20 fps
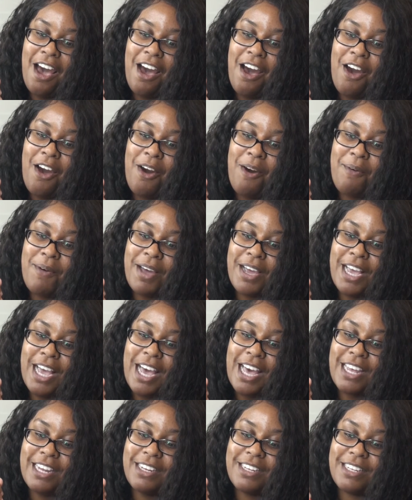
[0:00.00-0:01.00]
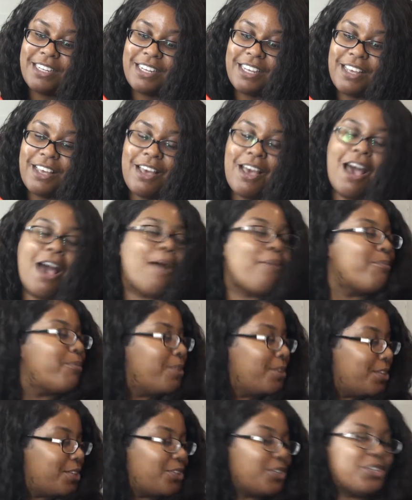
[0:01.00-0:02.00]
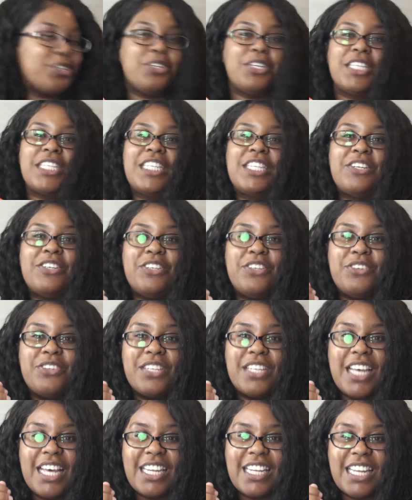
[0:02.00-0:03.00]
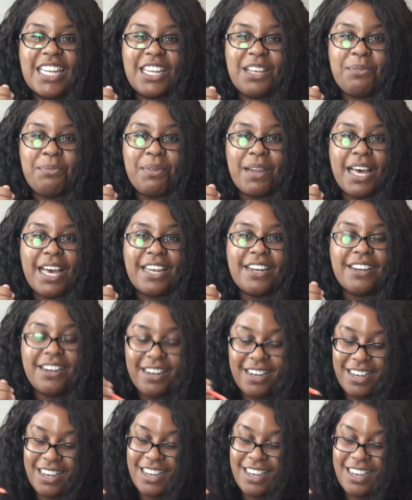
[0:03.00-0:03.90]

Oh my god, I'm pretty sure you can still use it as a lip liner.